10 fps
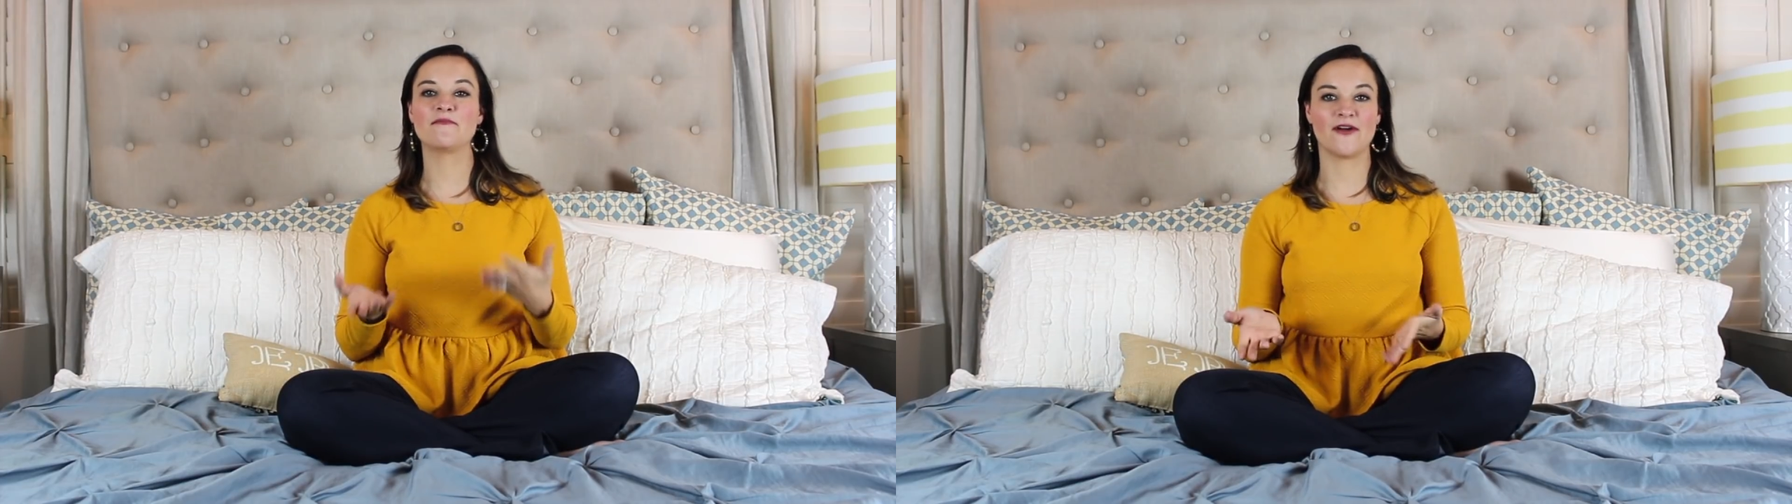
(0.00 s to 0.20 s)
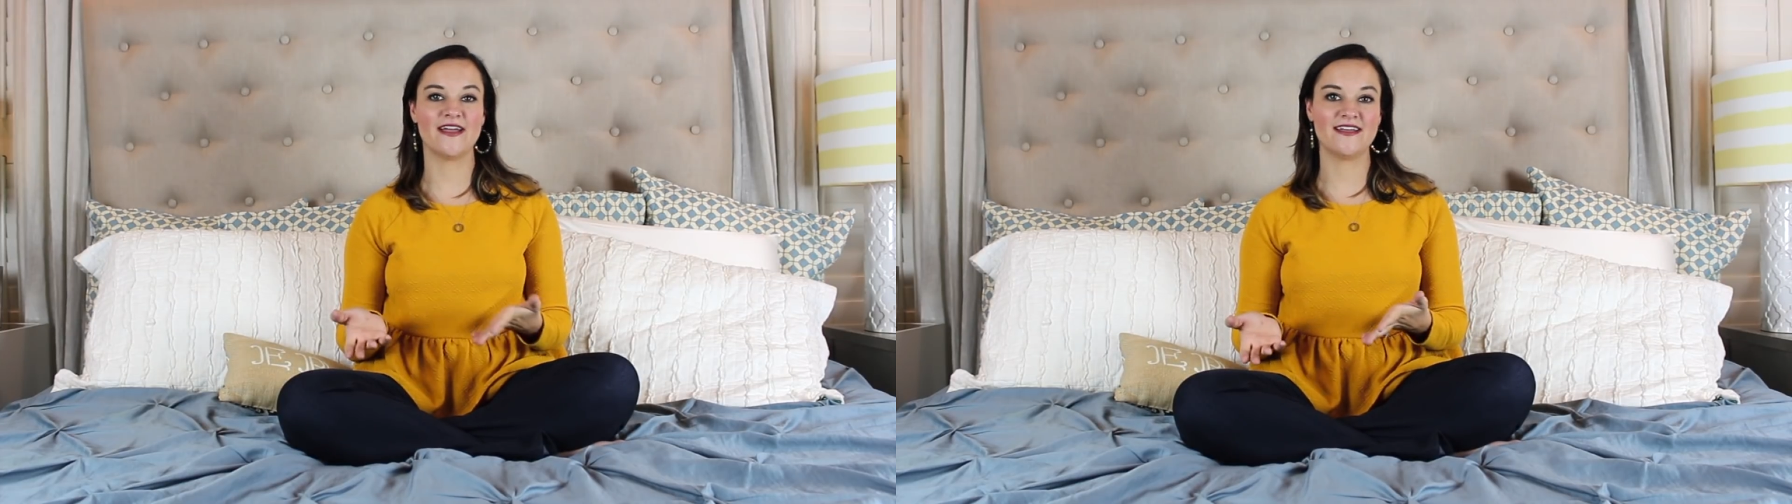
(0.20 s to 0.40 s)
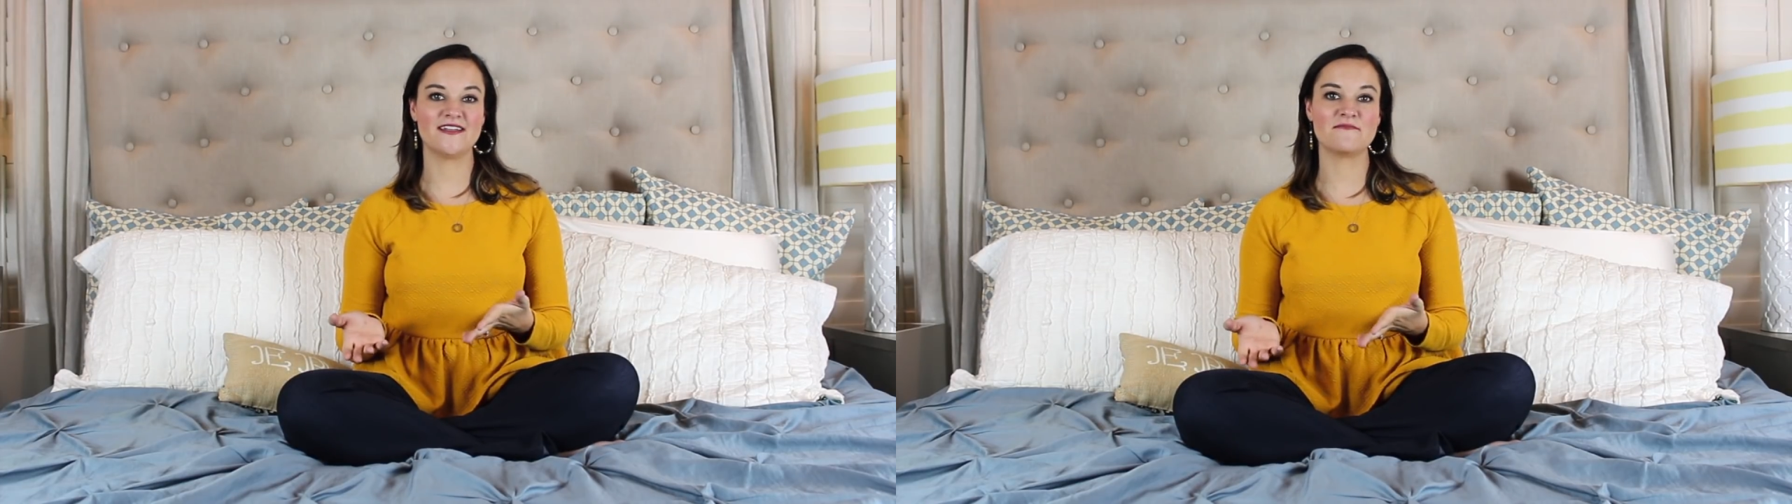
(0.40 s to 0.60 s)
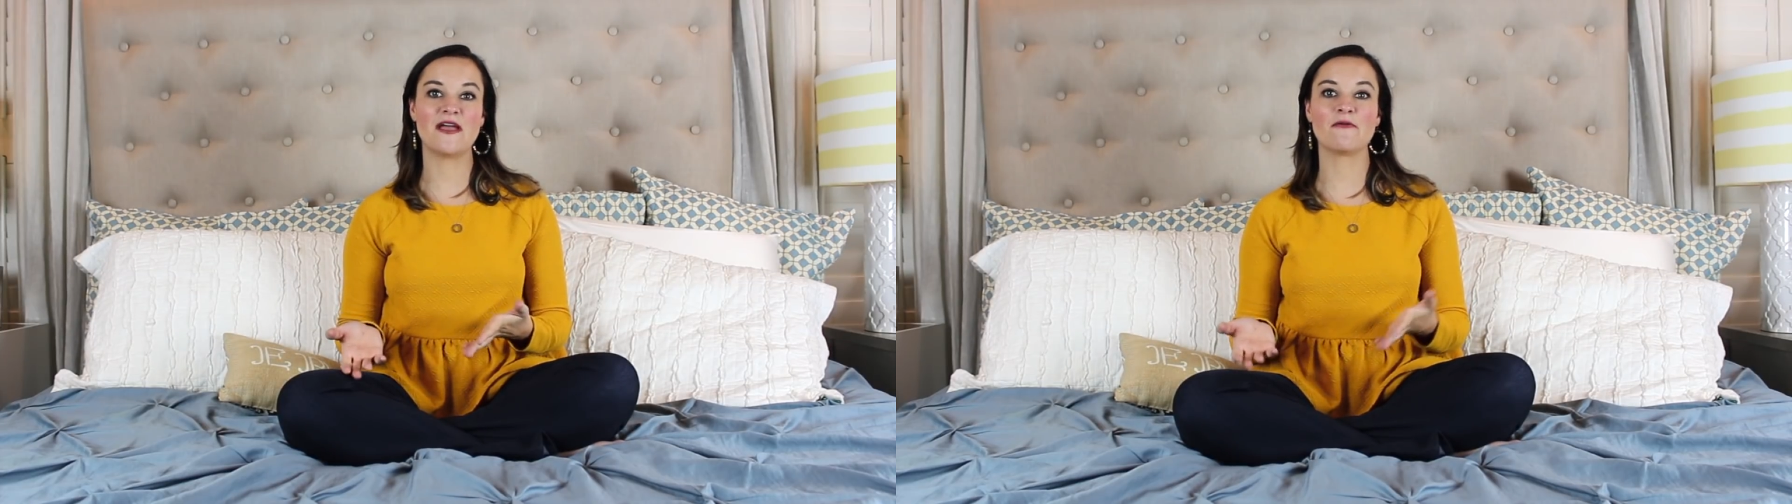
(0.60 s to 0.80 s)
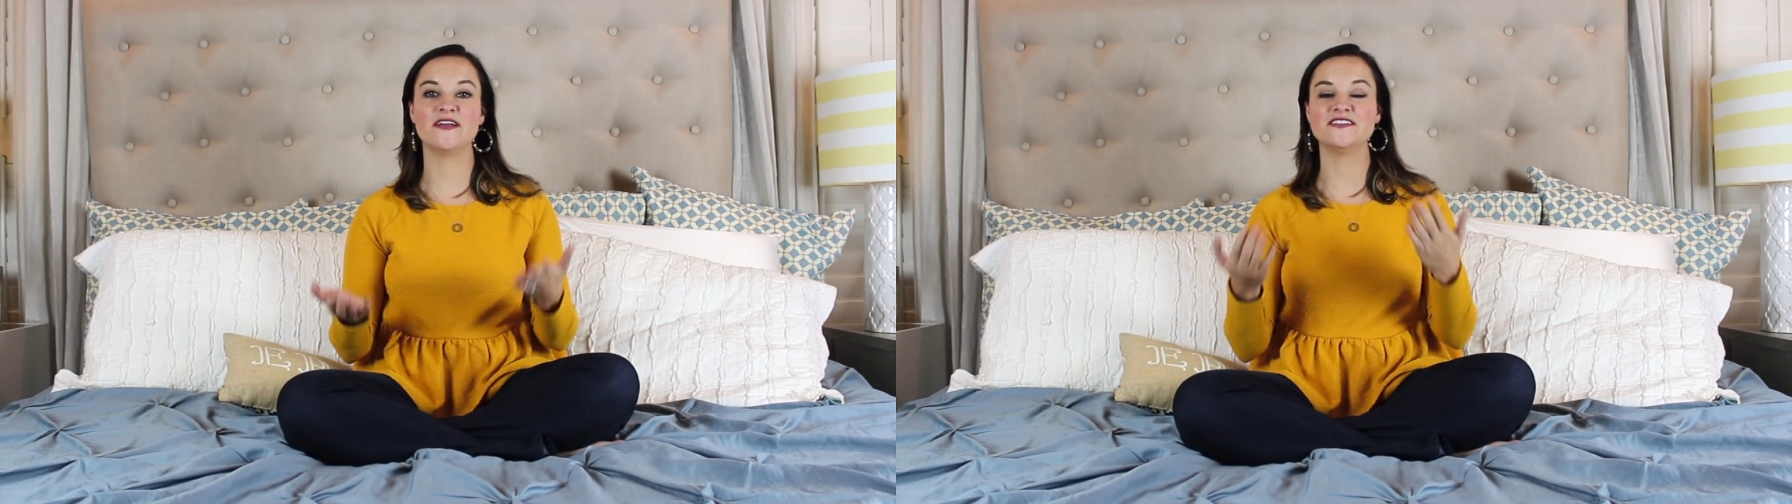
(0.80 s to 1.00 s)
brand
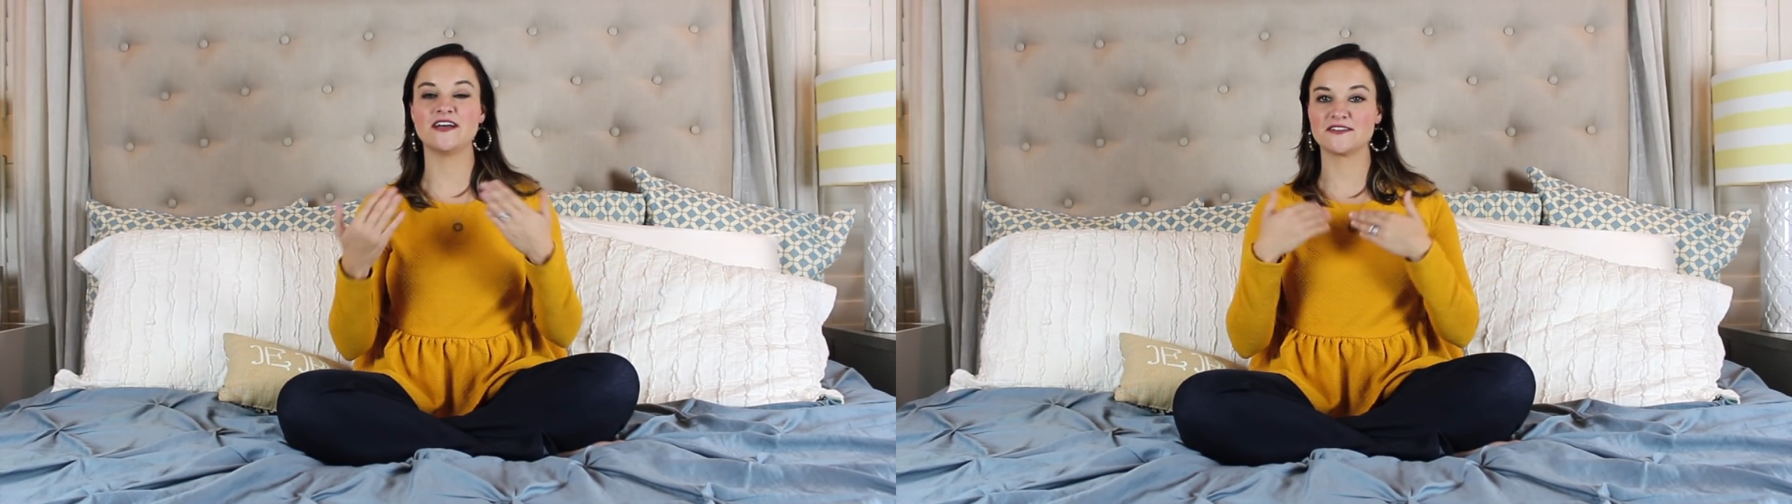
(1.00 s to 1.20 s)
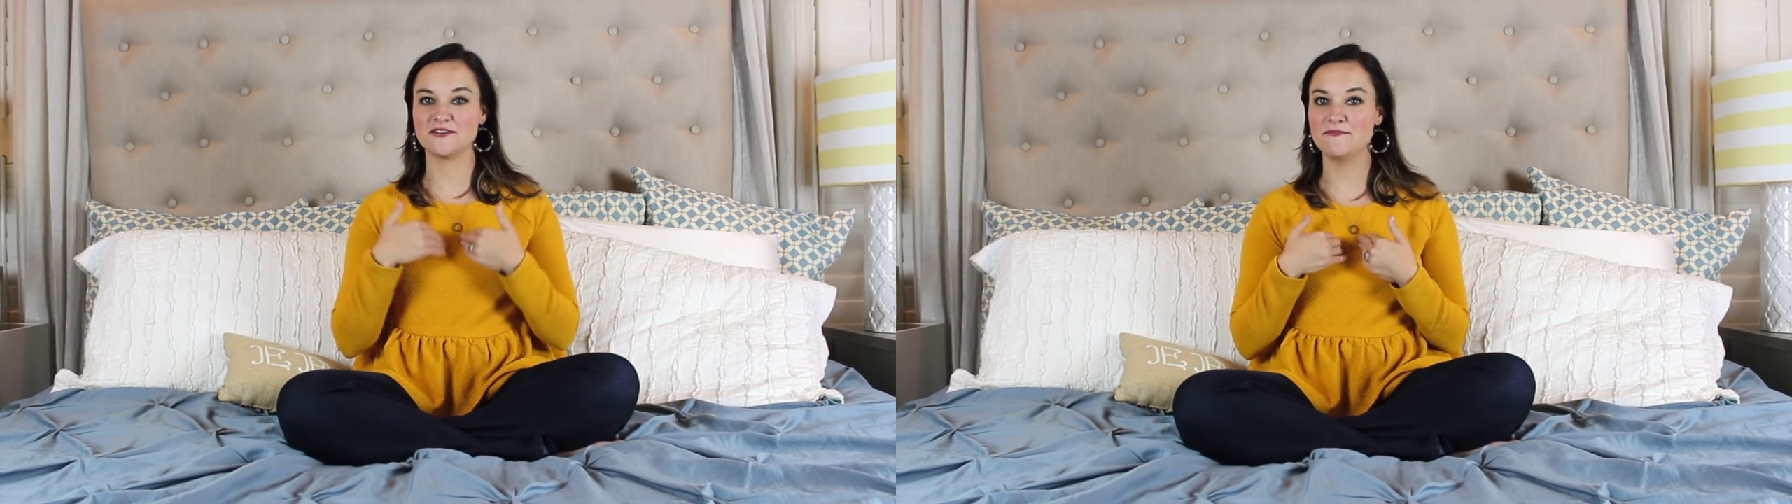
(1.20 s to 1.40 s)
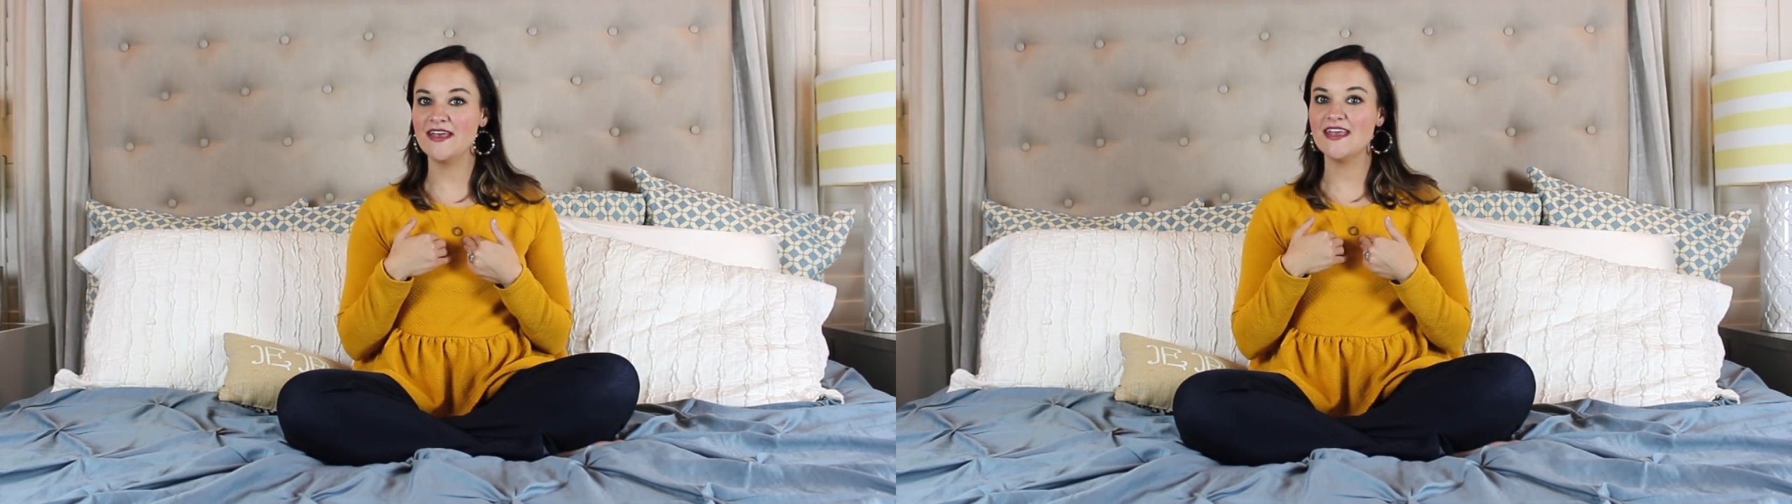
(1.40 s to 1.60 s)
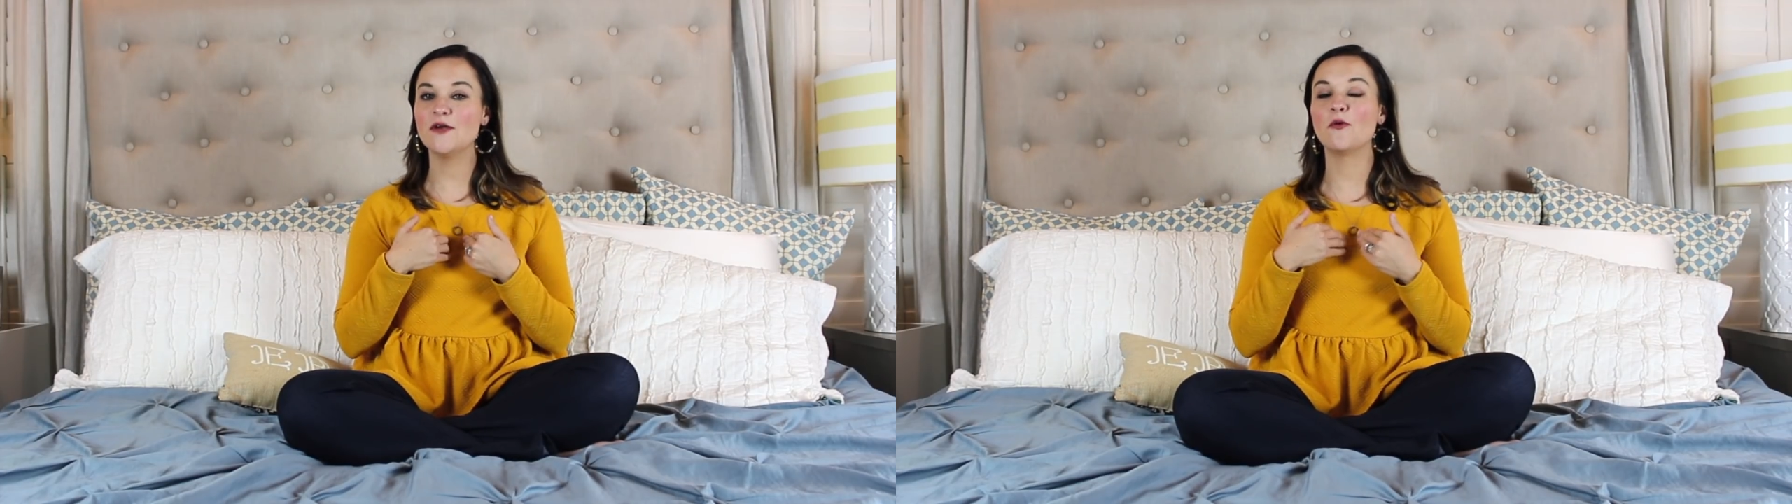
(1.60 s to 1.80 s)
may reach out to me,